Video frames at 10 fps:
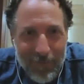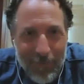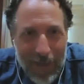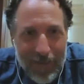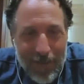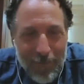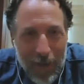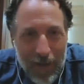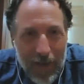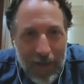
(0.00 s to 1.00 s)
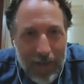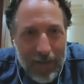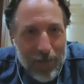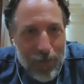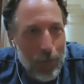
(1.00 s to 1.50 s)
passing by, and
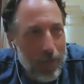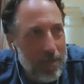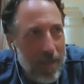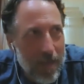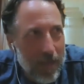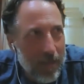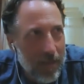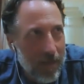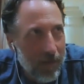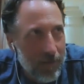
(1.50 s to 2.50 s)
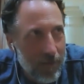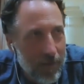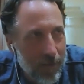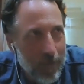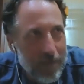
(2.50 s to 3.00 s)
as soon as
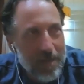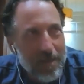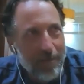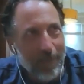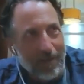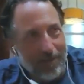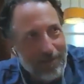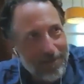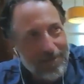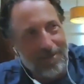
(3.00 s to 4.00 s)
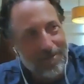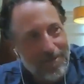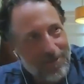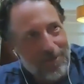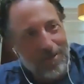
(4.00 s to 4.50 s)
we see them, like,
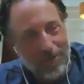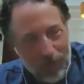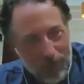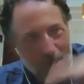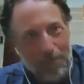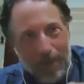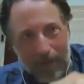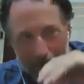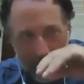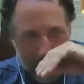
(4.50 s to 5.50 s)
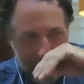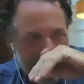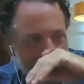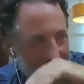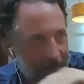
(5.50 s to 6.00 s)
jumping
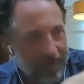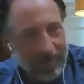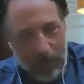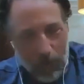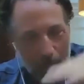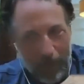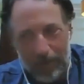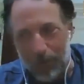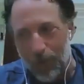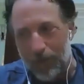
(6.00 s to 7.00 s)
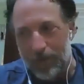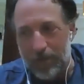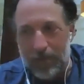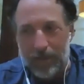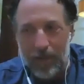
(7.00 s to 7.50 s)
and swimming towards
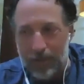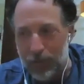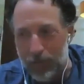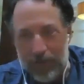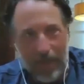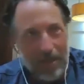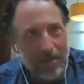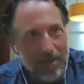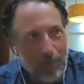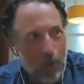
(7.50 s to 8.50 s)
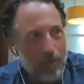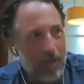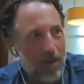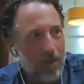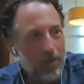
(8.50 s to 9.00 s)
us, and then as soon as they get to the boat,
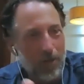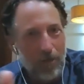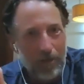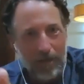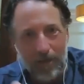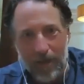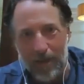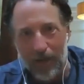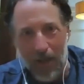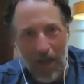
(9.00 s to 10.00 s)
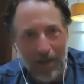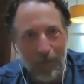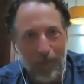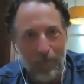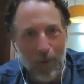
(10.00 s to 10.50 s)
they all turn and align
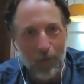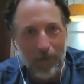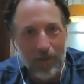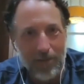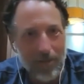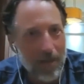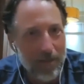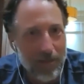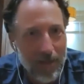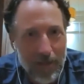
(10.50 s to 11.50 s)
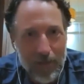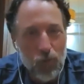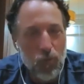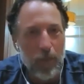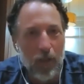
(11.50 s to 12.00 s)
with the boat and
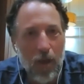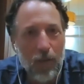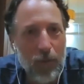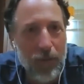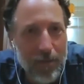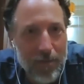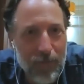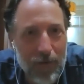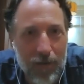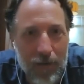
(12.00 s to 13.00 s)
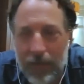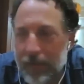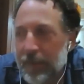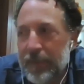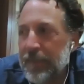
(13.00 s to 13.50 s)
swim along with us for
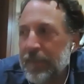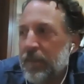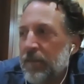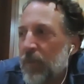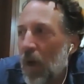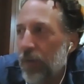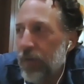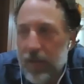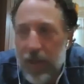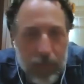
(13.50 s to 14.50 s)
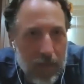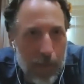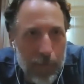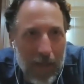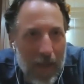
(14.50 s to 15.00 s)
oftentimes a
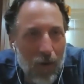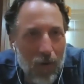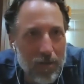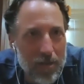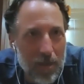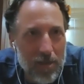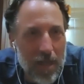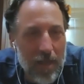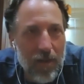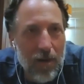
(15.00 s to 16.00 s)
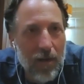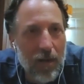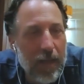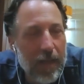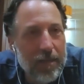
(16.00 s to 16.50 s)
couple of hours. They'll stay there
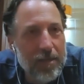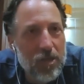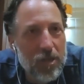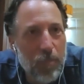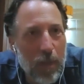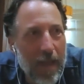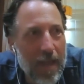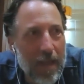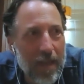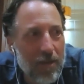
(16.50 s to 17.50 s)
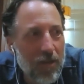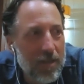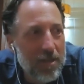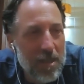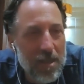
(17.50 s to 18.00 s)
and just play, and you
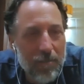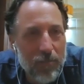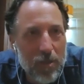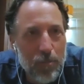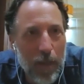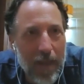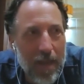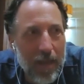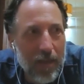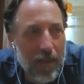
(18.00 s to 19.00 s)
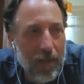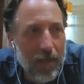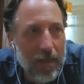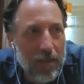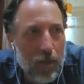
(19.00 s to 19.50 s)
can see them just playing
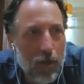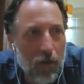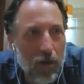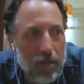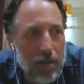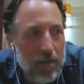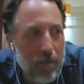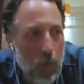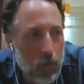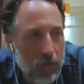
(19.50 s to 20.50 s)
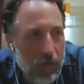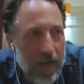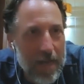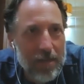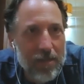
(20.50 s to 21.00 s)
in the current that the boat
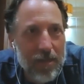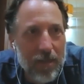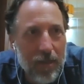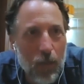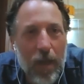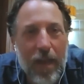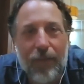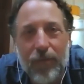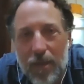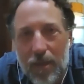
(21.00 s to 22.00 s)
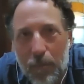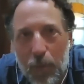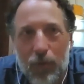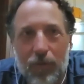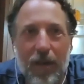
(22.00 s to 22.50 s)
creates and the waves that the
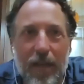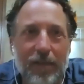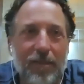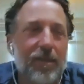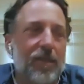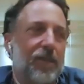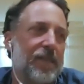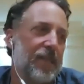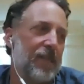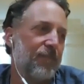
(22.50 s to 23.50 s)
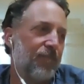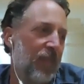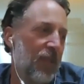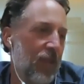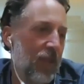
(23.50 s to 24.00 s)
boat creates, and
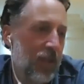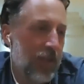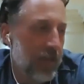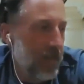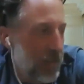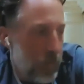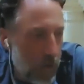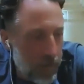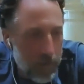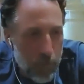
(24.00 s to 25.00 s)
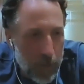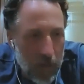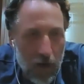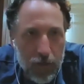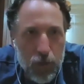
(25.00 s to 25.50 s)
you swear they're
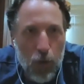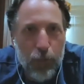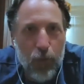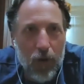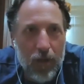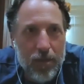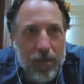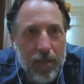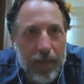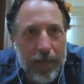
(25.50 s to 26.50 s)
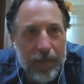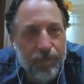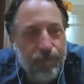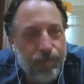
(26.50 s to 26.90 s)
putting on a show for us. So